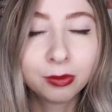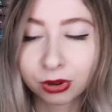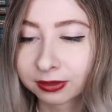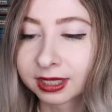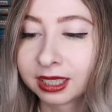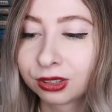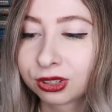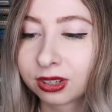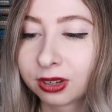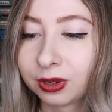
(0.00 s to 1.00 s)
and
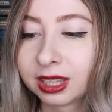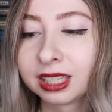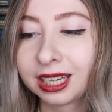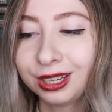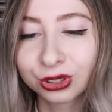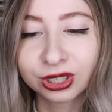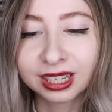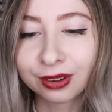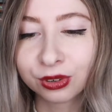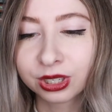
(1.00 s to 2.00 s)
privilege, with danger
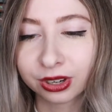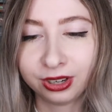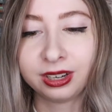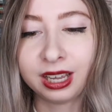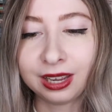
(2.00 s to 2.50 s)
in every turn,